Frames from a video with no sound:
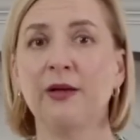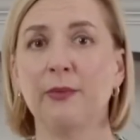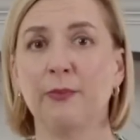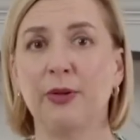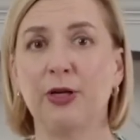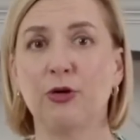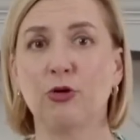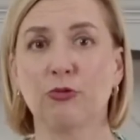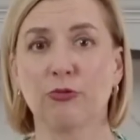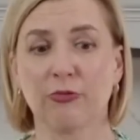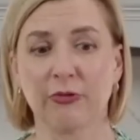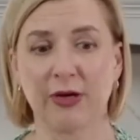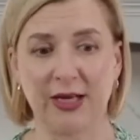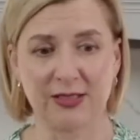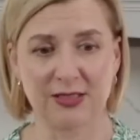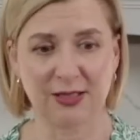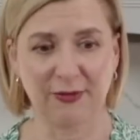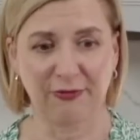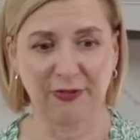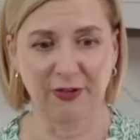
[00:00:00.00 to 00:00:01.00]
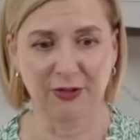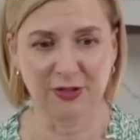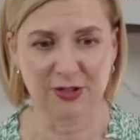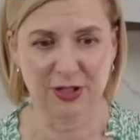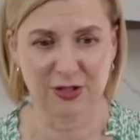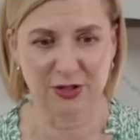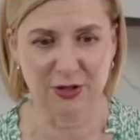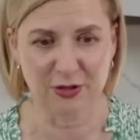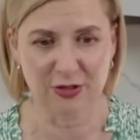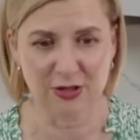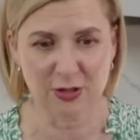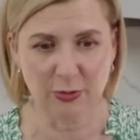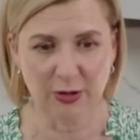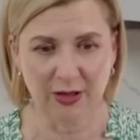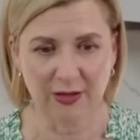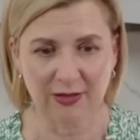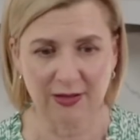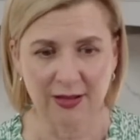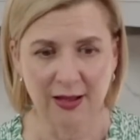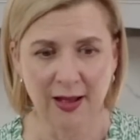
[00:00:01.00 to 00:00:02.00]
Be great to fill desserts
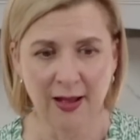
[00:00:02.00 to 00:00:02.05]
with.